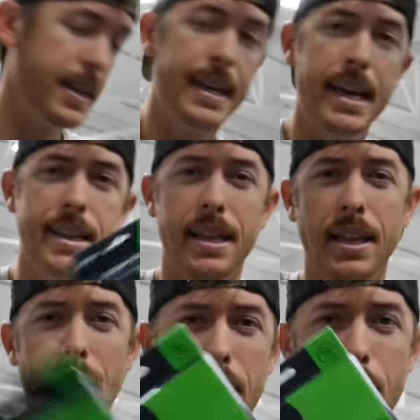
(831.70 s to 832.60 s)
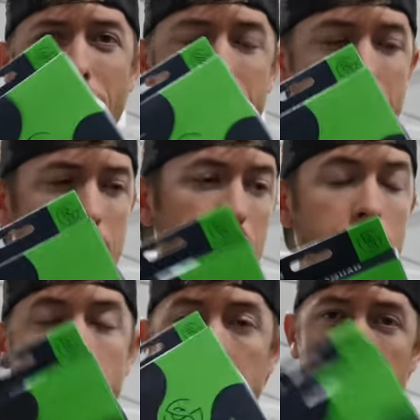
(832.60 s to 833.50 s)
to get the line right now
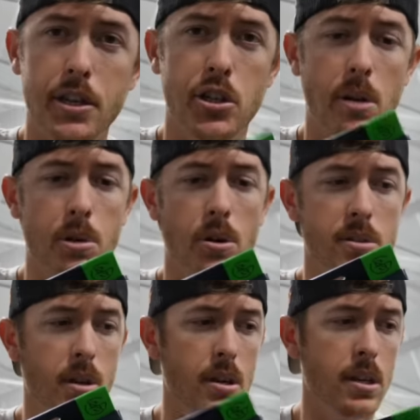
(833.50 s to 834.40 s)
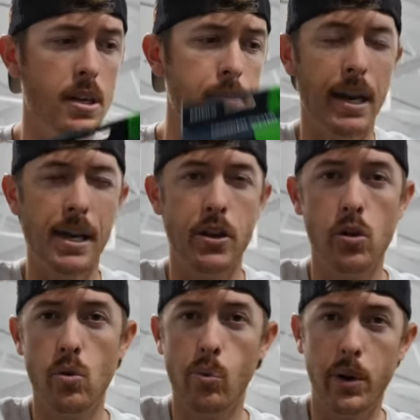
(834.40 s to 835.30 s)
is shopkarls.com.
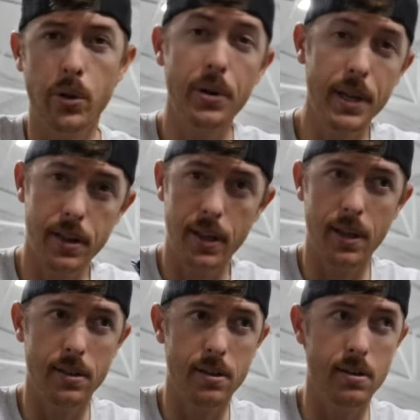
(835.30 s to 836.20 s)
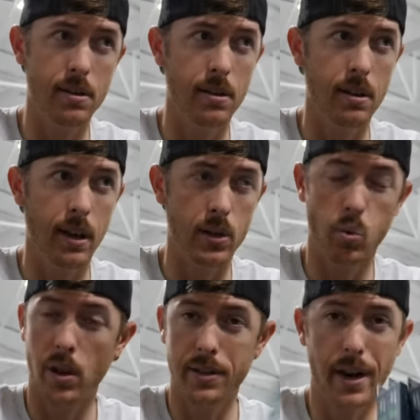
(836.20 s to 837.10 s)
You will get this as
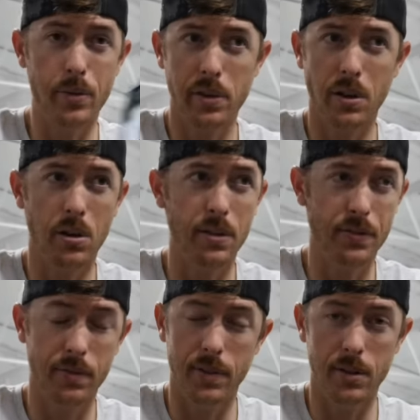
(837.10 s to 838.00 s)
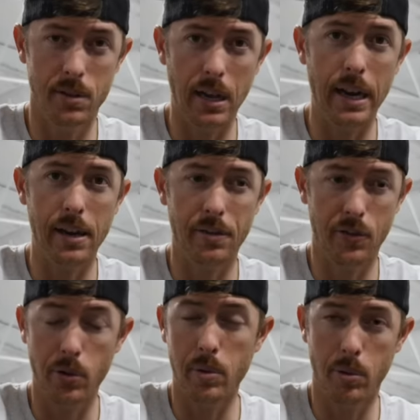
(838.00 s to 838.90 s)
well as everything off the site,
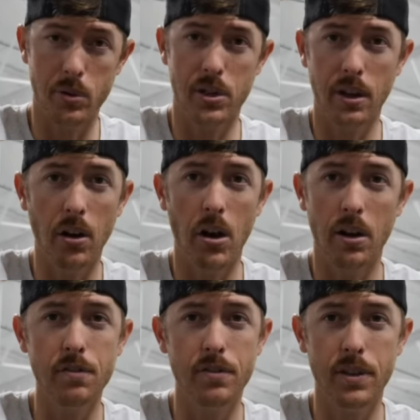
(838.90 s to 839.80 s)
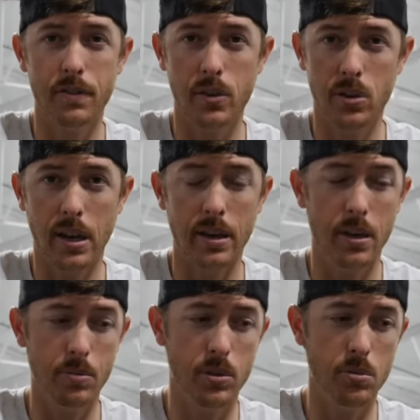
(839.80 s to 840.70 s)
30% off if you sign
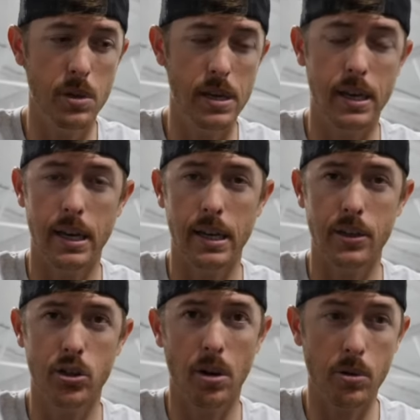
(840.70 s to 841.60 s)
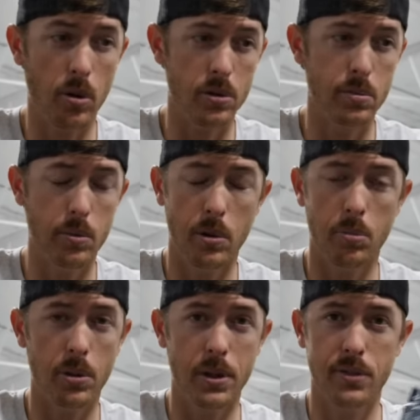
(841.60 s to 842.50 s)
up to be a Shop Karl's member,
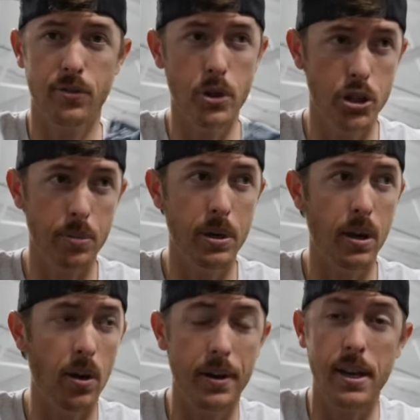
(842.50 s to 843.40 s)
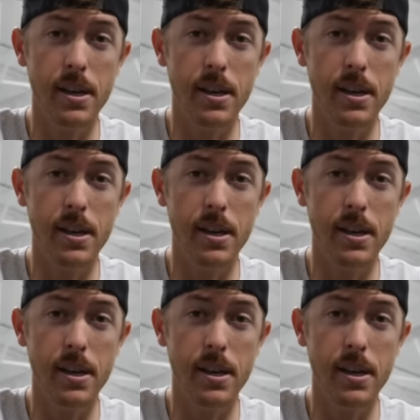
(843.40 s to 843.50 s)
plus free shipping on